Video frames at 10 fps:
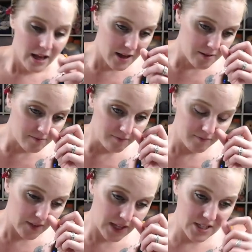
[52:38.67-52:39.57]
Um,
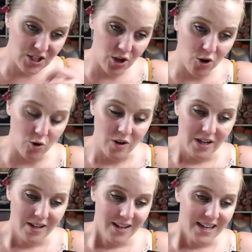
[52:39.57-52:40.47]
and so
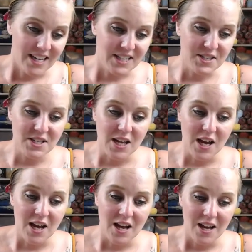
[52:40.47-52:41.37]
it's
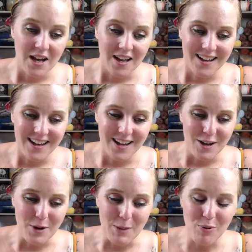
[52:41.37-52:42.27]

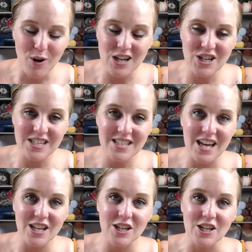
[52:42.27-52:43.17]
a, a project
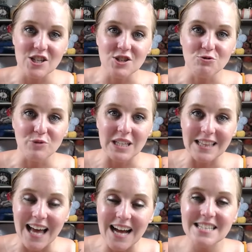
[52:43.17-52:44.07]
that is
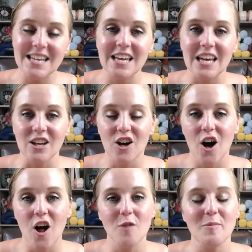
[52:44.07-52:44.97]
relaxing and
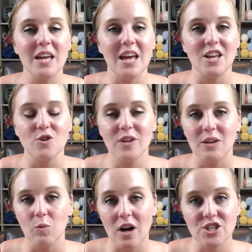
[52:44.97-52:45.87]
calming, and you
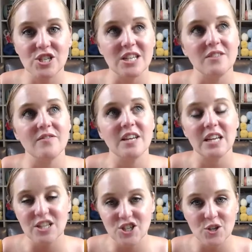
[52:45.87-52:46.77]
can watch T
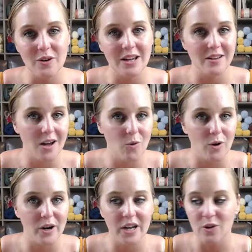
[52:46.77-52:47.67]
V and do it and not
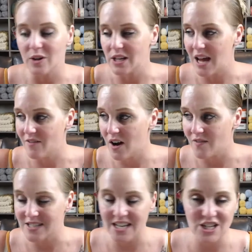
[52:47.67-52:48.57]
worry. You can have a
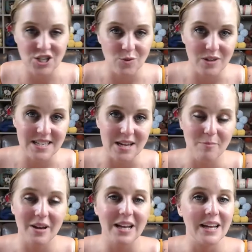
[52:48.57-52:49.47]
conversation with
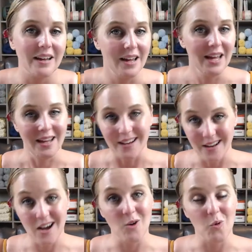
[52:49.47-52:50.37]
somebody
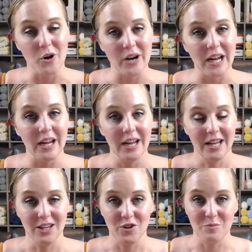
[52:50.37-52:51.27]
and not worry.
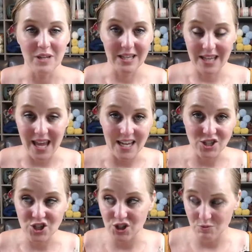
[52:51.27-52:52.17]
You can be
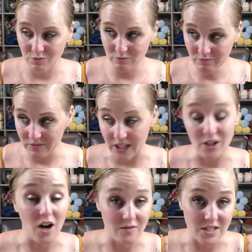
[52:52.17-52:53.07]
engaged
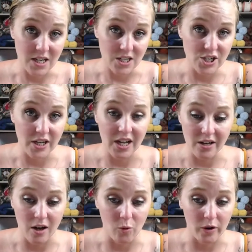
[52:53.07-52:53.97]
in conversation
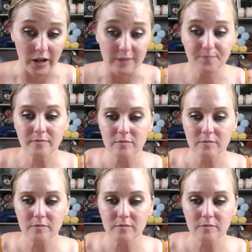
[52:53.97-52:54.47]
and not worry.